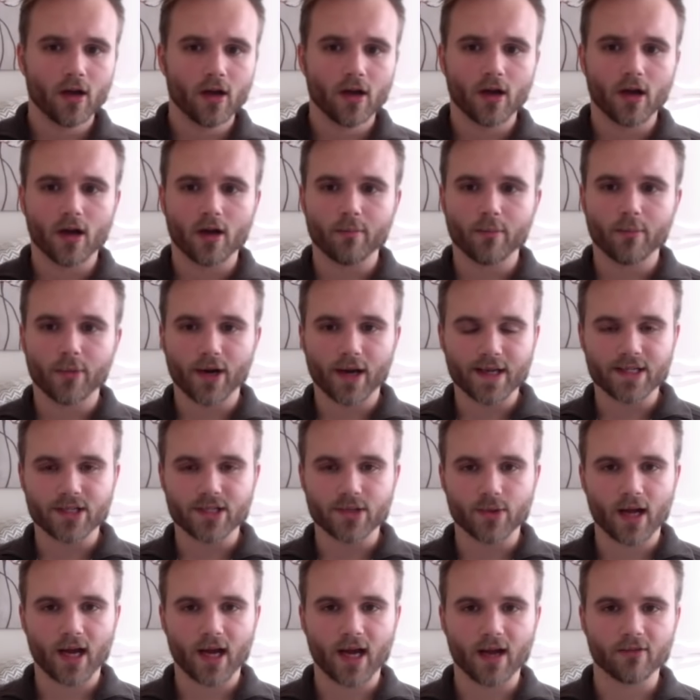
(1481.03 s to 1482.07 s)
But I do
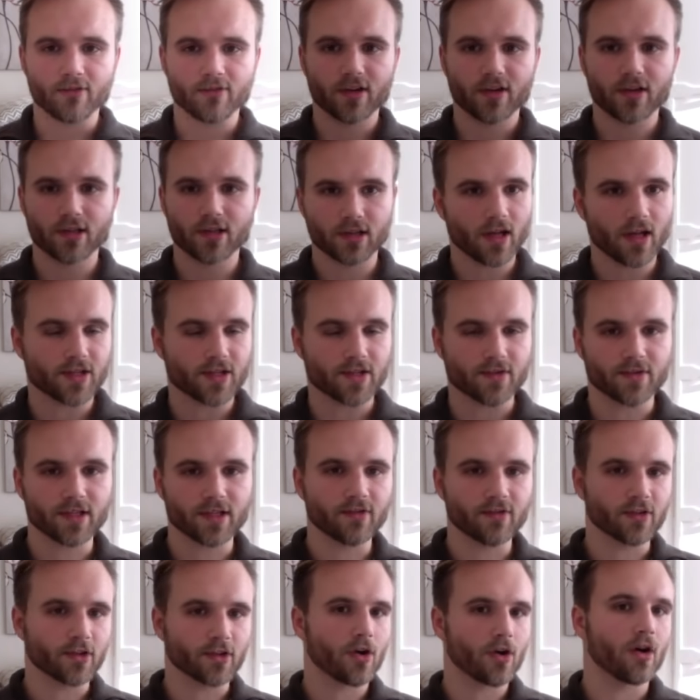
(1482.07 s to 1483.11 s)
have lots of
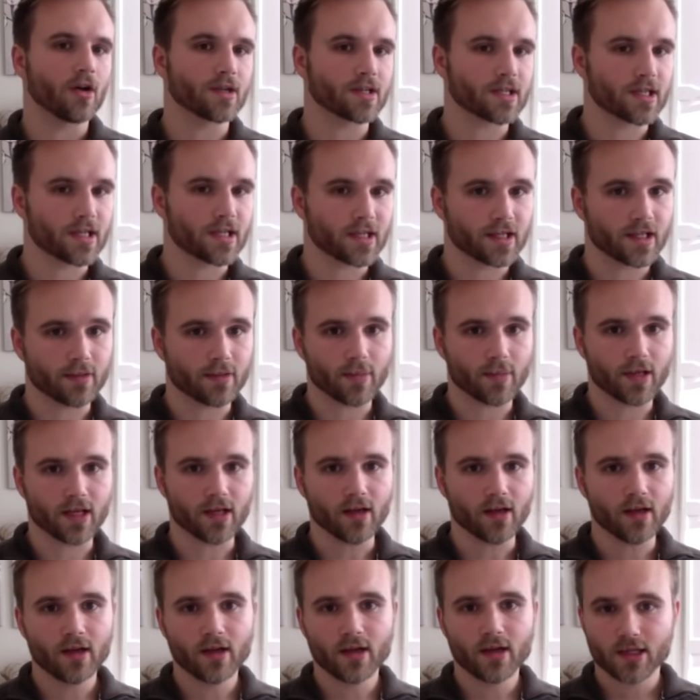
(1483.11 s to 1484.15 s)
different content that may,
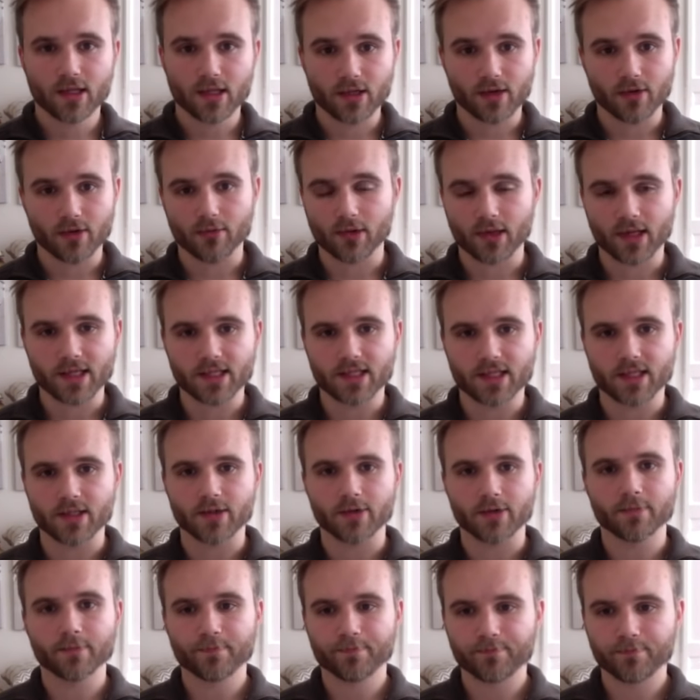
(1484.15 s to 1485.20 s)
relate to you.
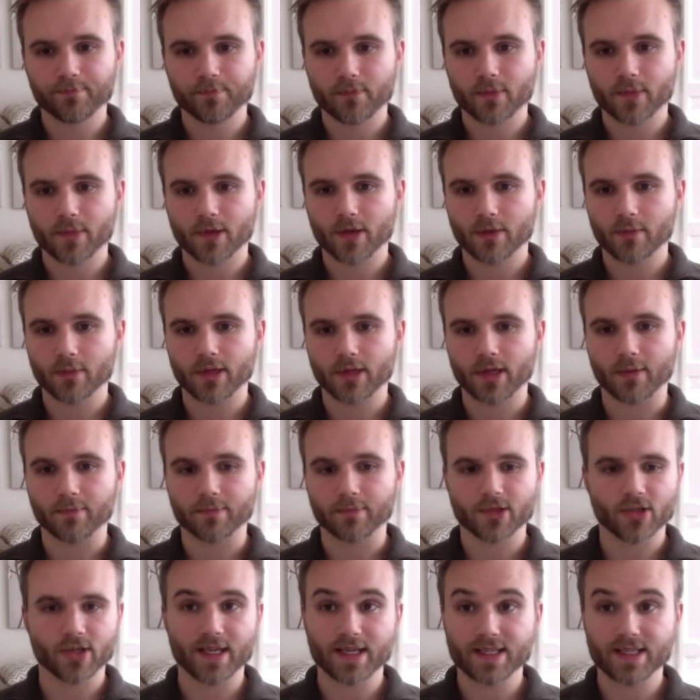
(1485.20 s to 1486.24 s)
But yeah,
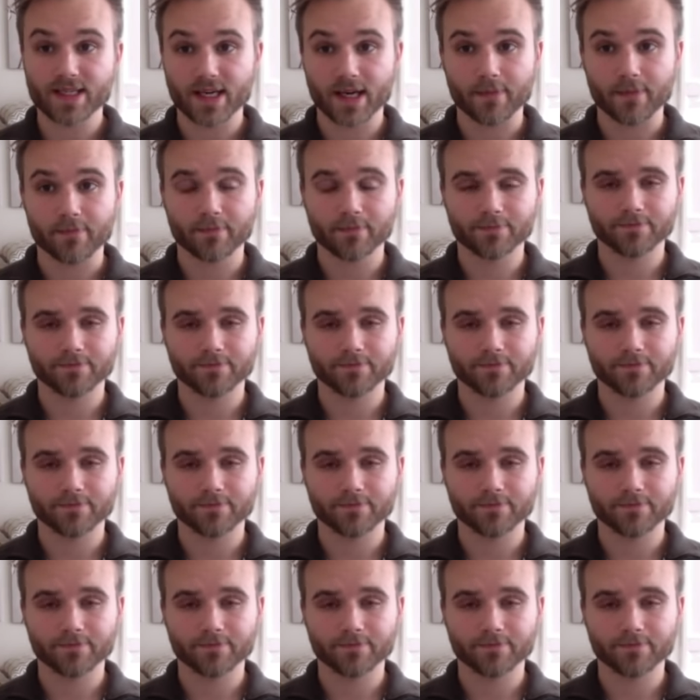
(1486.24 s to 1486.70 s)
till next time.